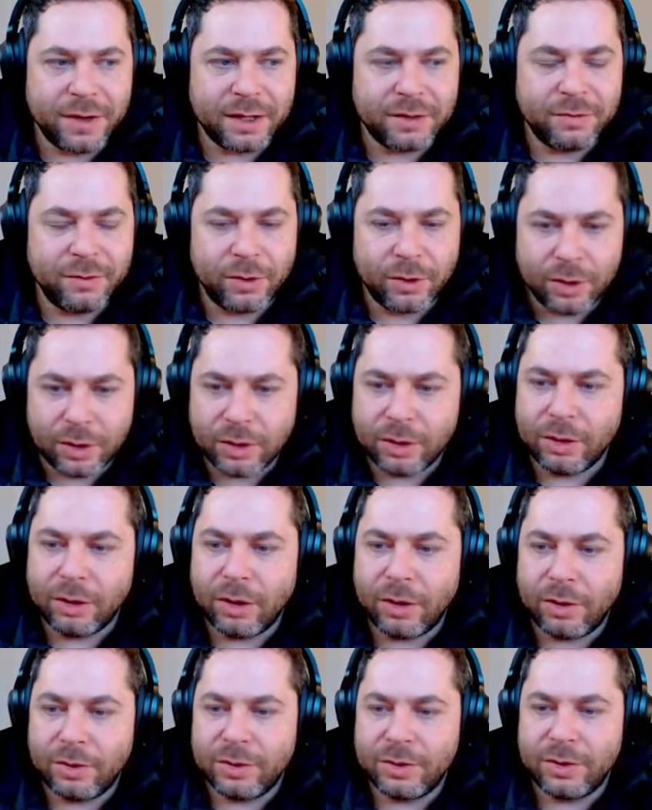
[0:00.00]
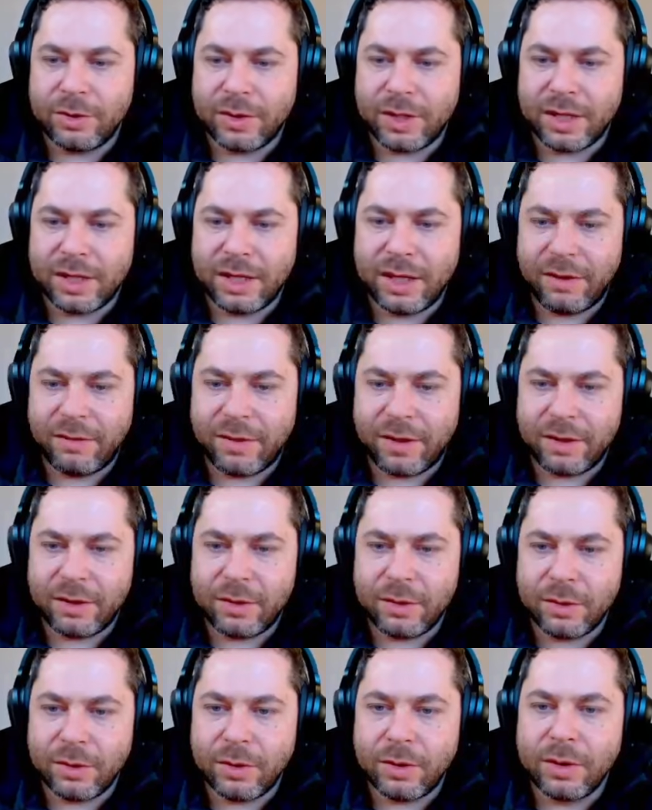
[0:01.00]
for clone, you can even
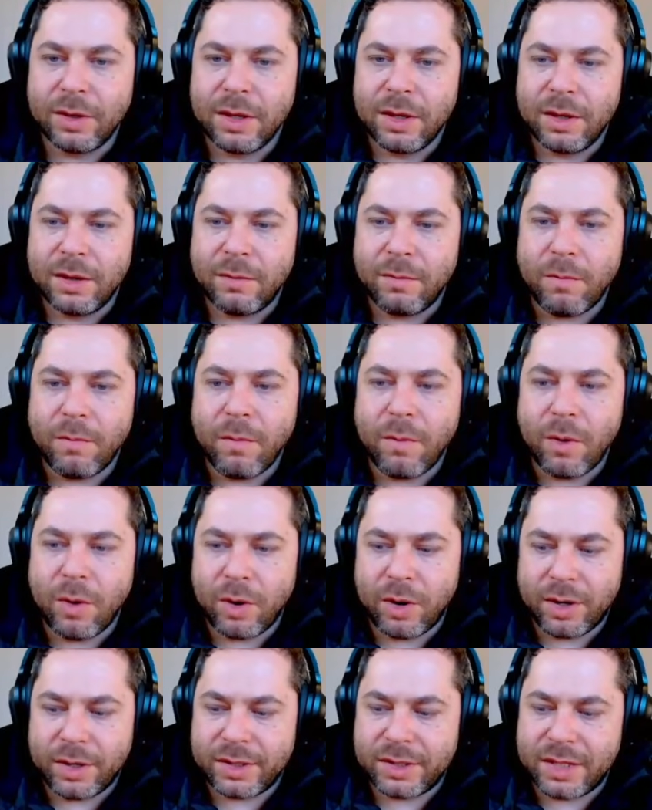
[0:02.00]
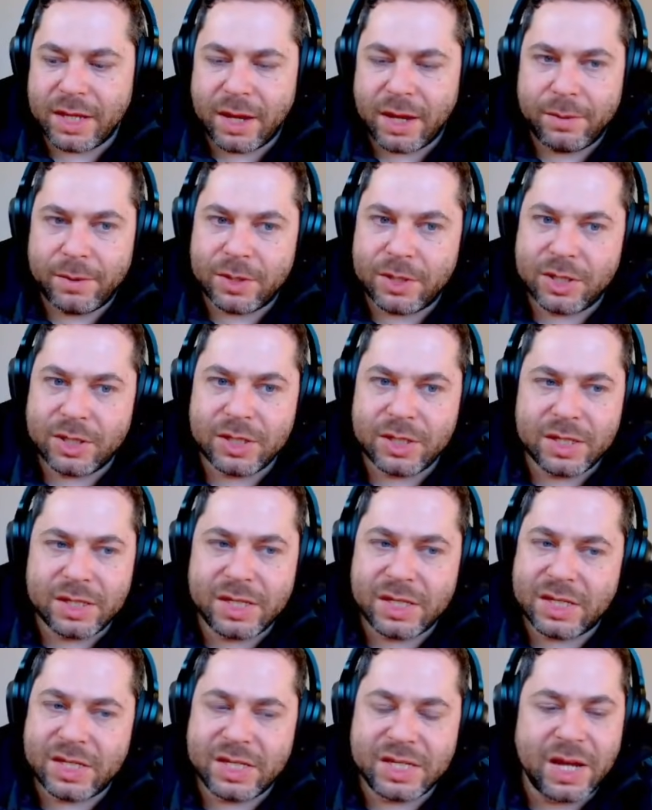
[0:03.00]
do more damage.
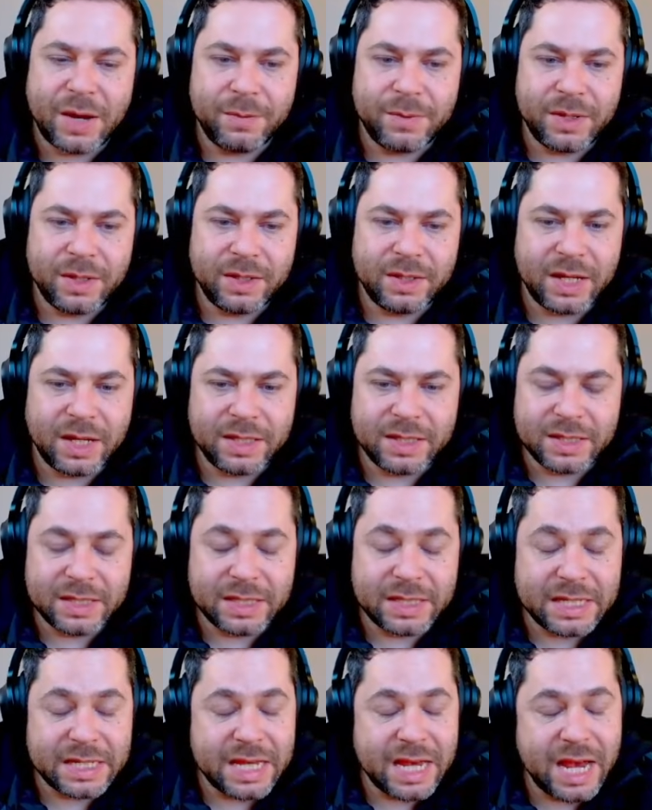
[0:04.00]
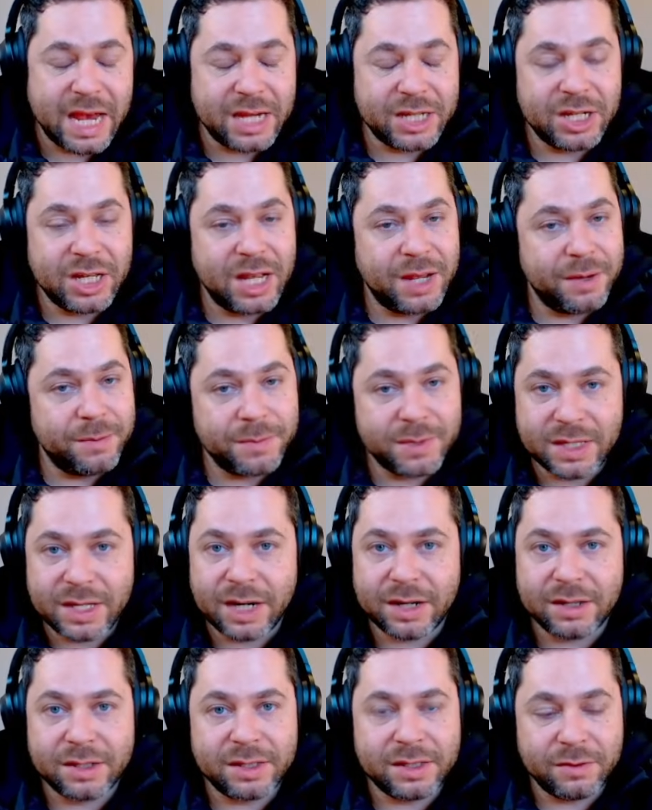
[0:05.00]
This is something that actually I'm
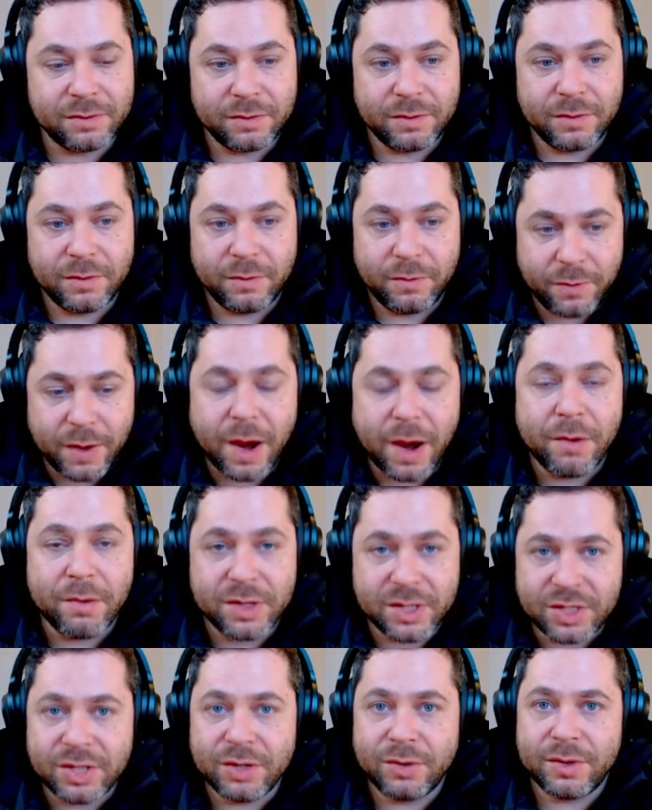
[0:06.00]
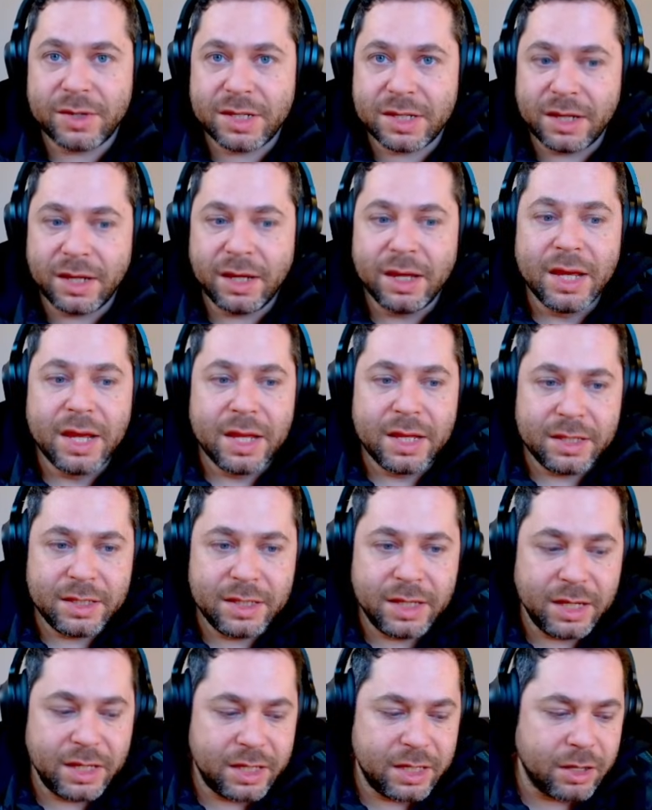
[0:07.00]
start very seriously
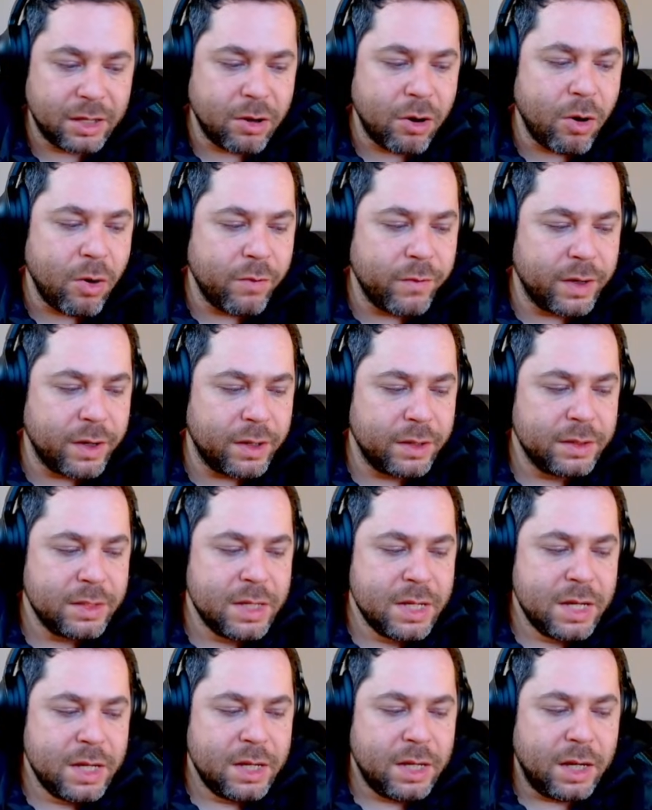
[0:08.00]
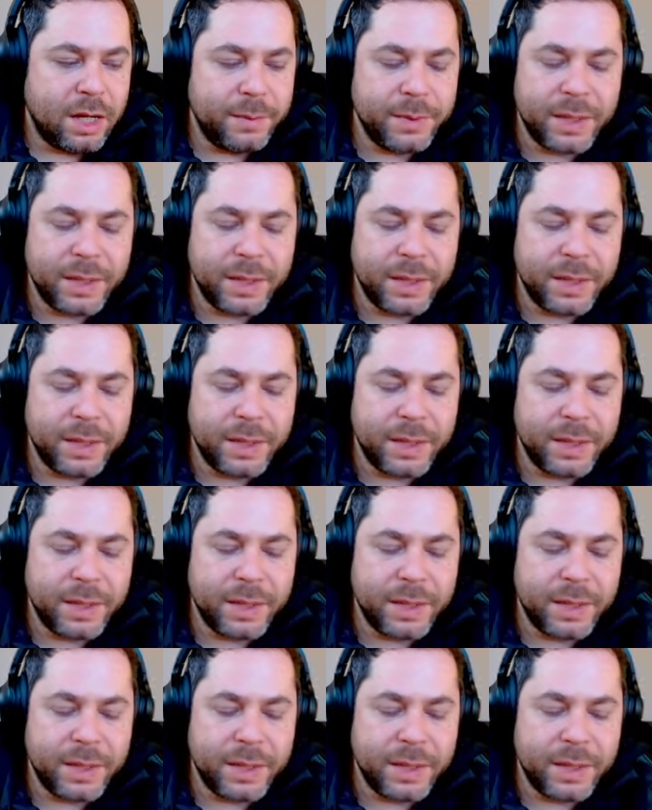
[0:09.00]
thinking over. I'm